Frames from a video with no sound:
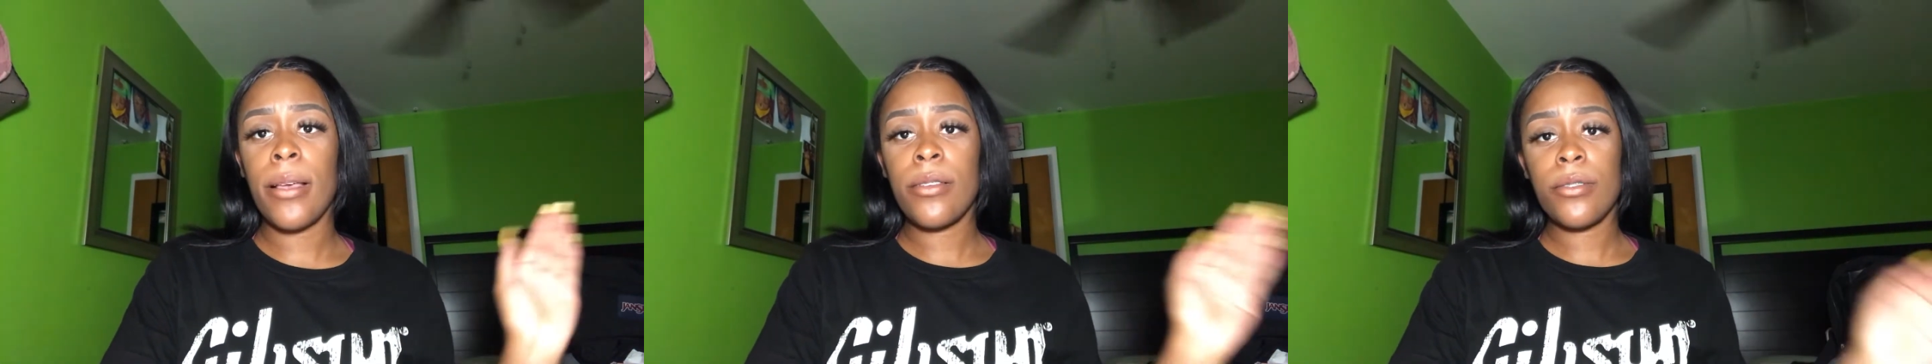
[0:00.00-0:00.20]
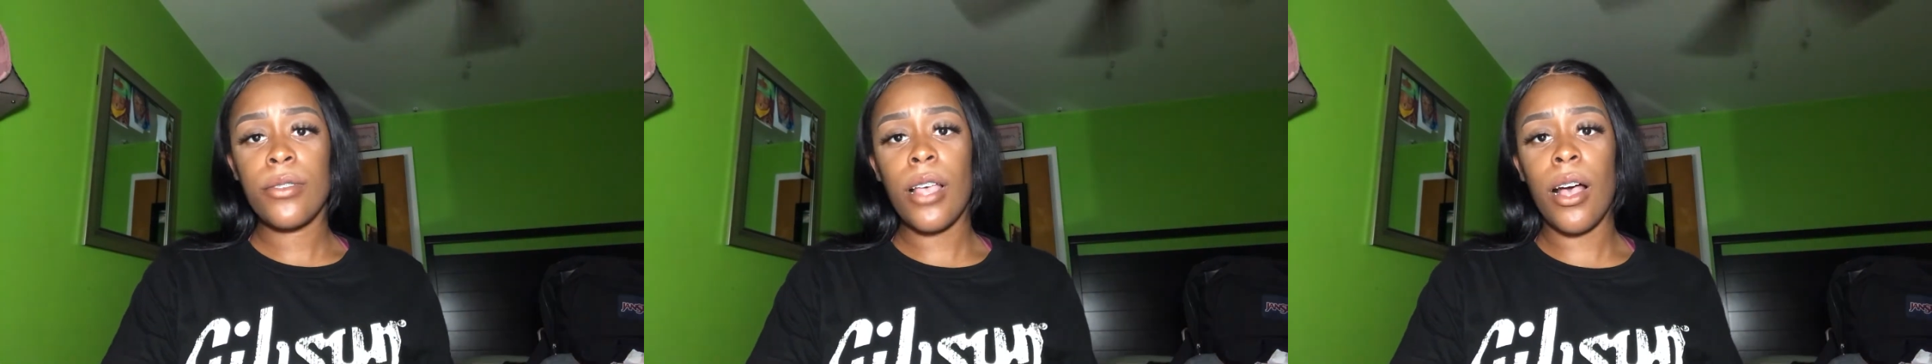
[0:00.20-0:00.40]

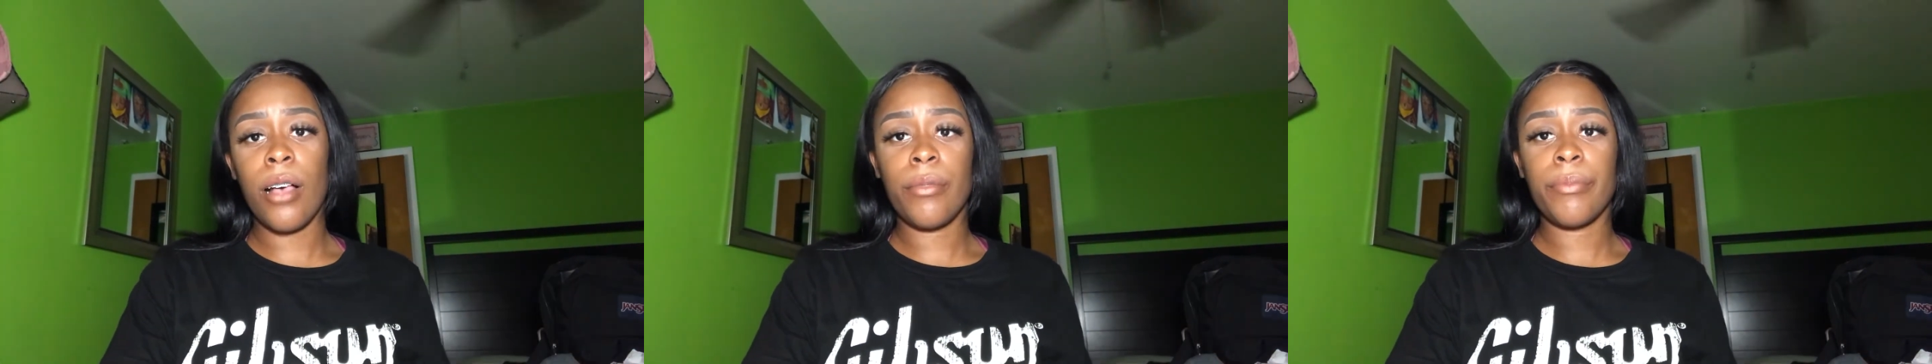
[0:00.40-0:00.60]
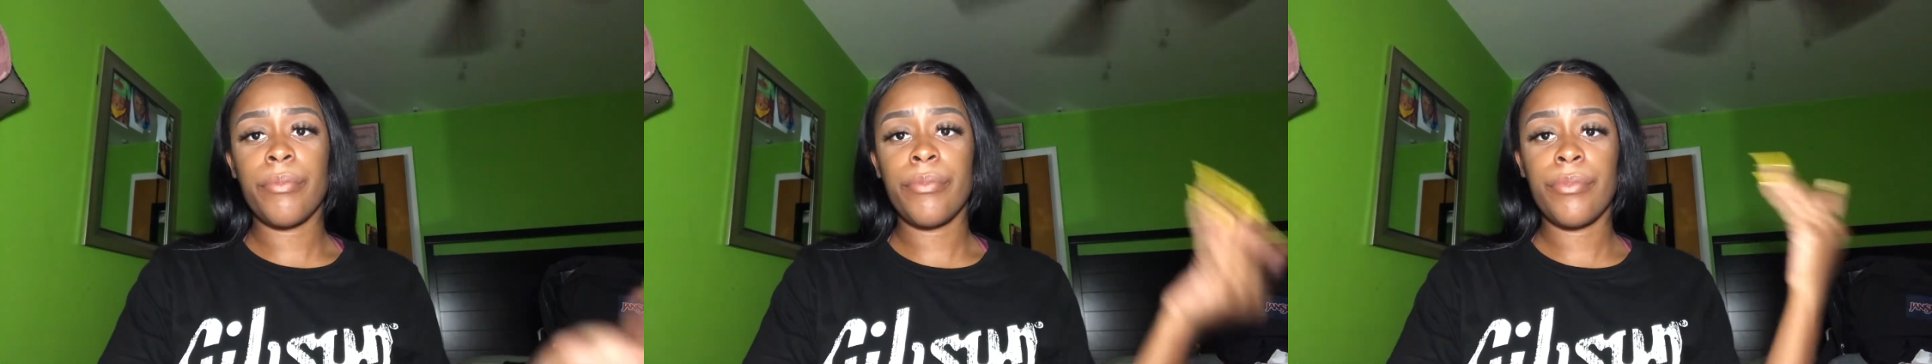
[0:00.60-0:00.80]

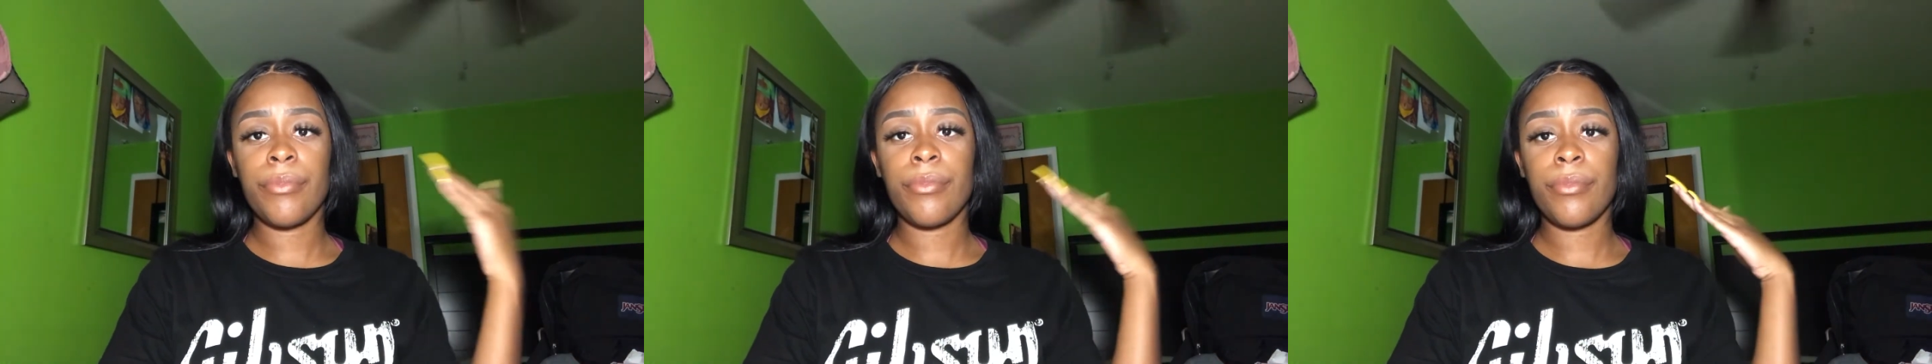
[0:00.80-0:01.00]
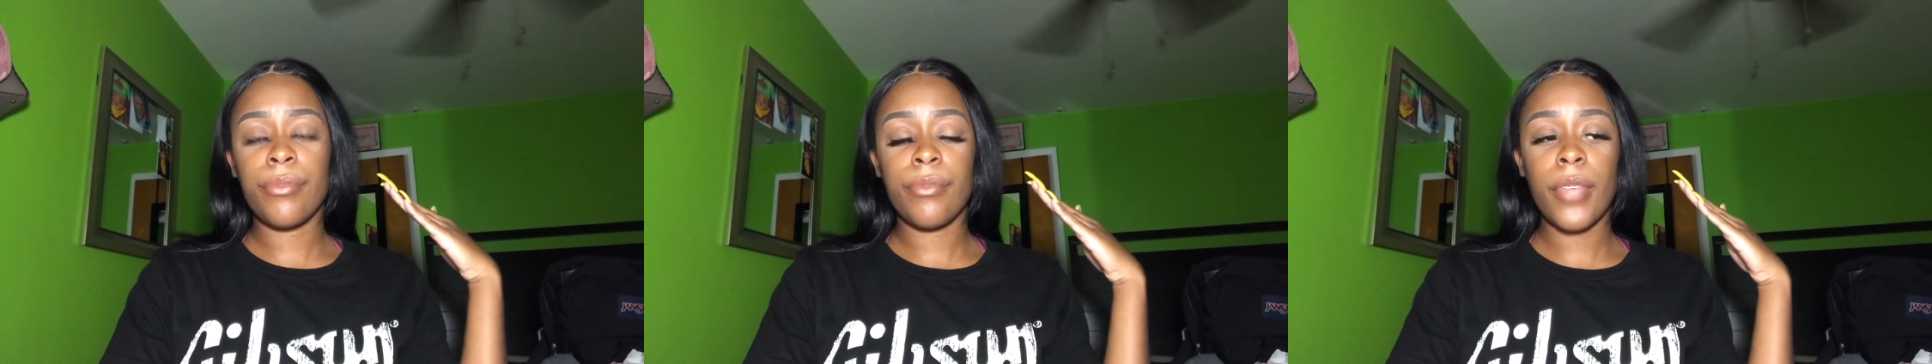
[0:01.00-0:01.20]
So,
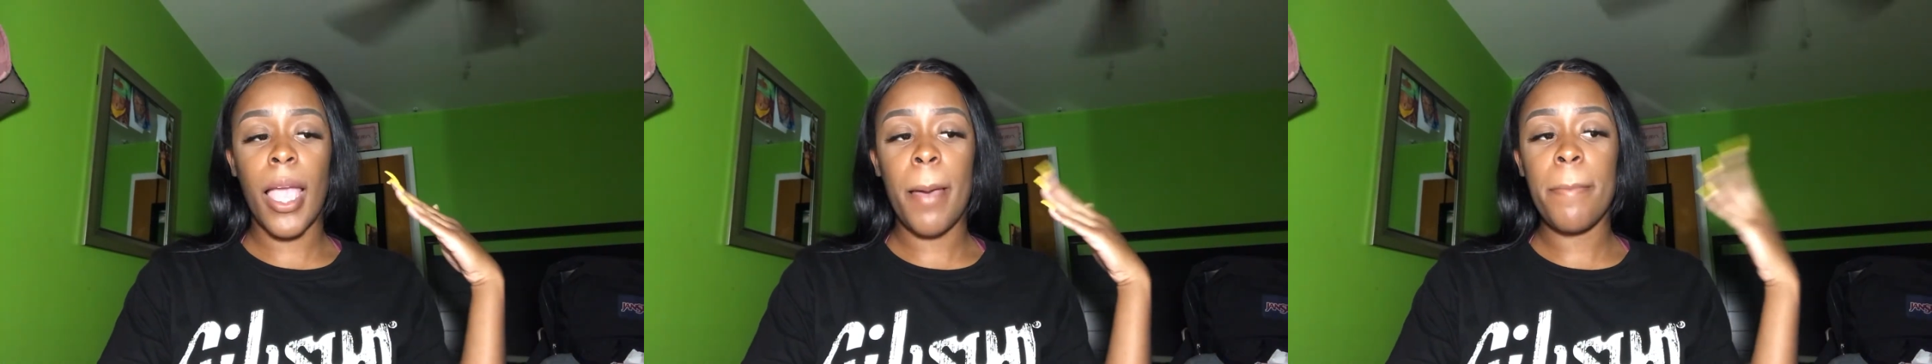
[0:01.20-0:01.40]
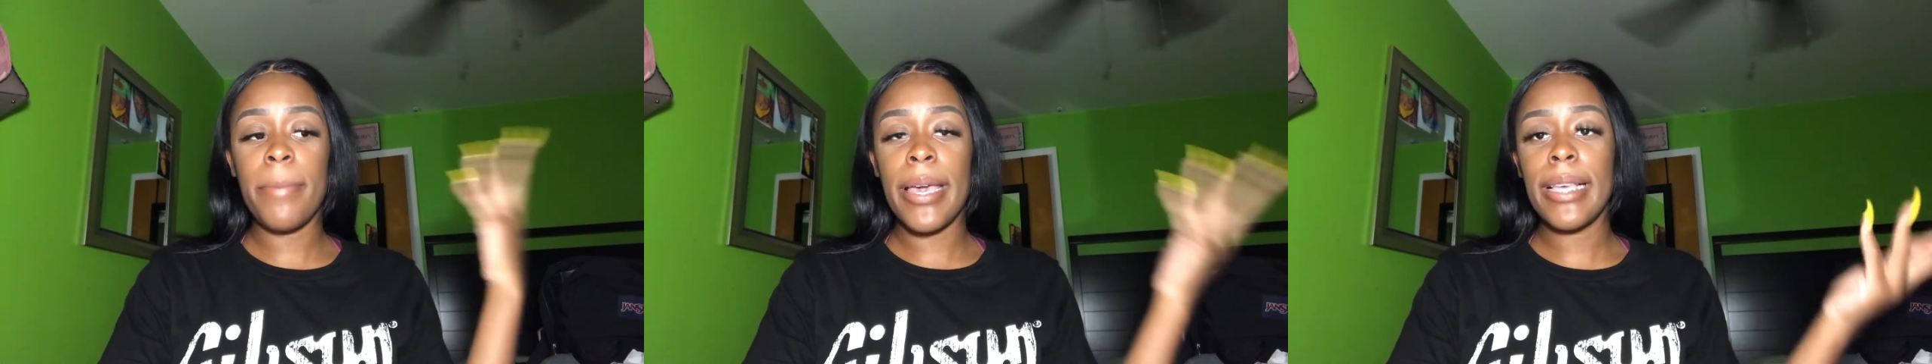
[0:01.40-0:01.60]

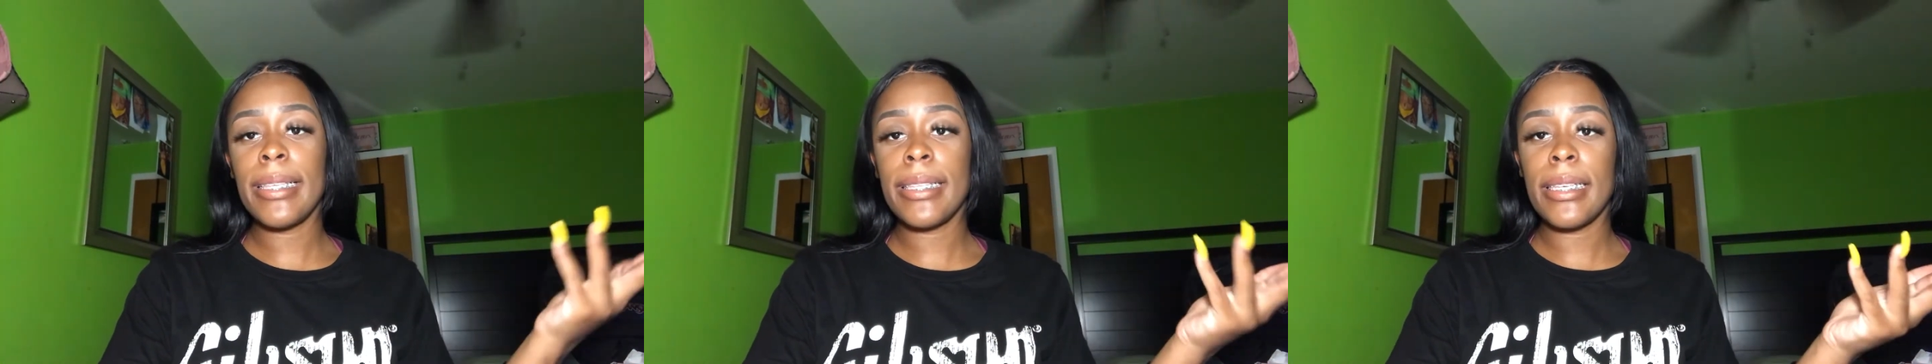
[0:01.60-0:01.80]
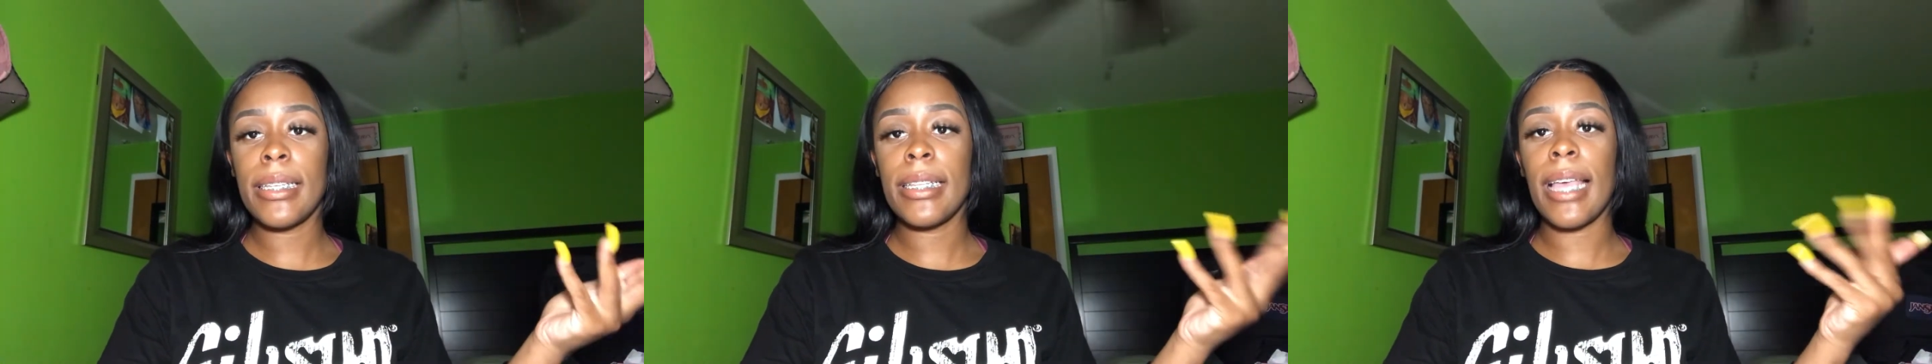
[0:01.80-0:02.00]

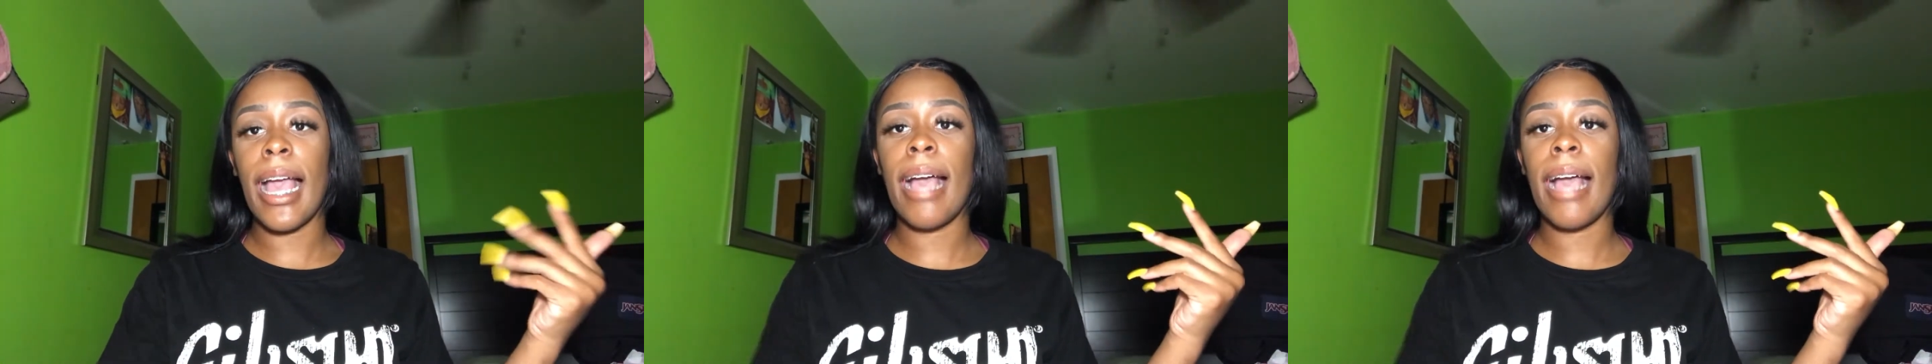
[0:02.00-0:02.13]
basically, I